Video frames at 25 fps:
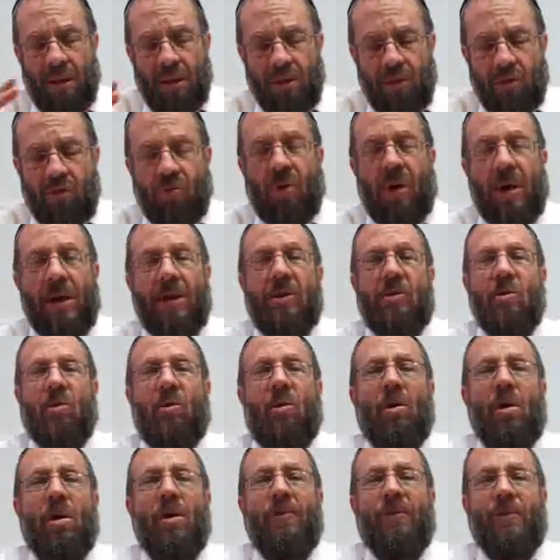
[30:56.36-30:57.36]
tried to
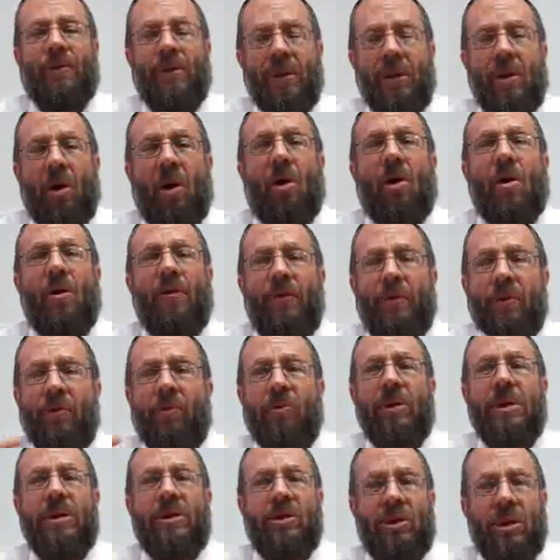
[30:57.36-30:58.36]
offer an
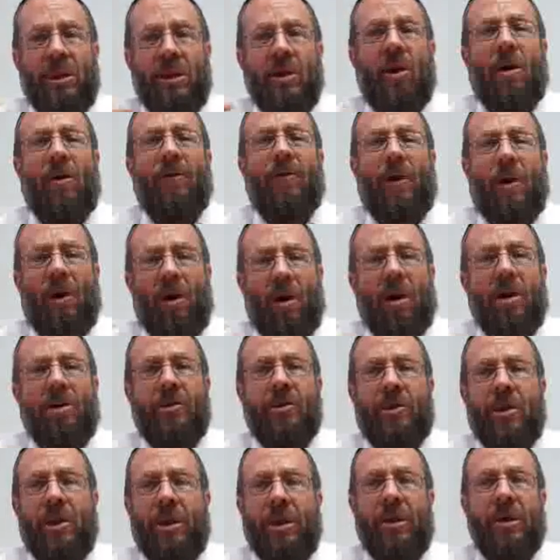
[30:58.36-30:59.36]
overreaching, an
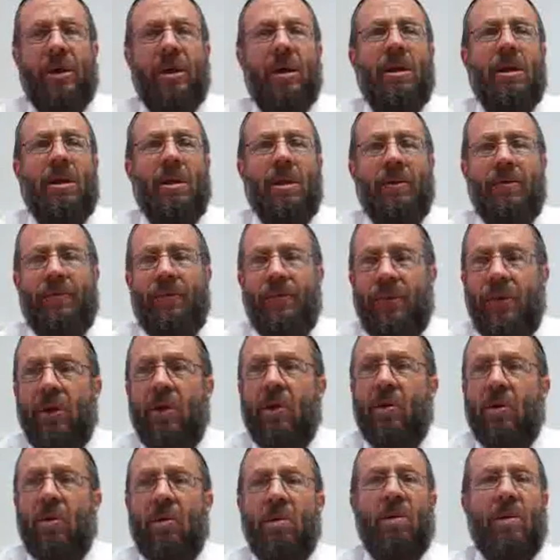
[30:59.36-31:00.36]
overarching
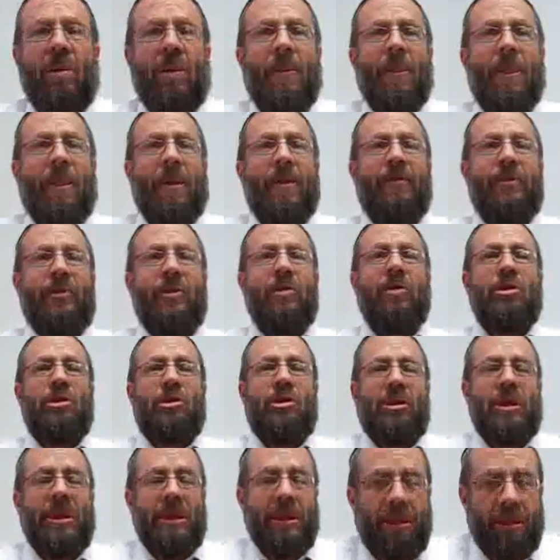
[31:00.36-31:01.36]
view of
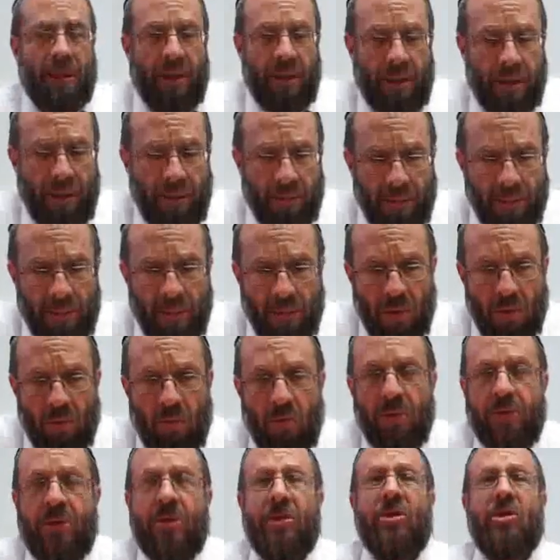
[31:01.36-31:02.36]
Jewish thinking,
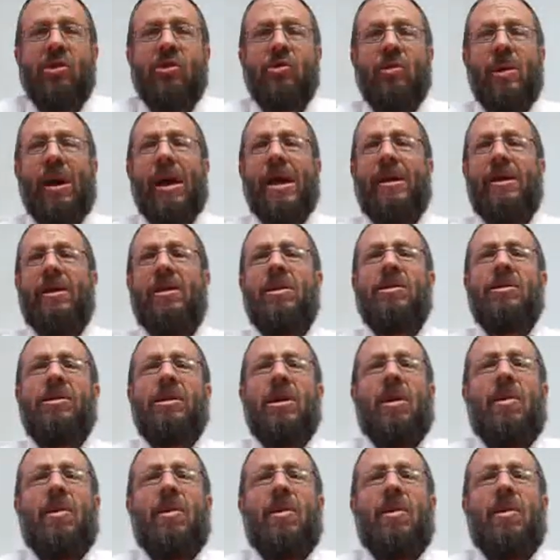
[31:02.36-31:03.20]
which straddles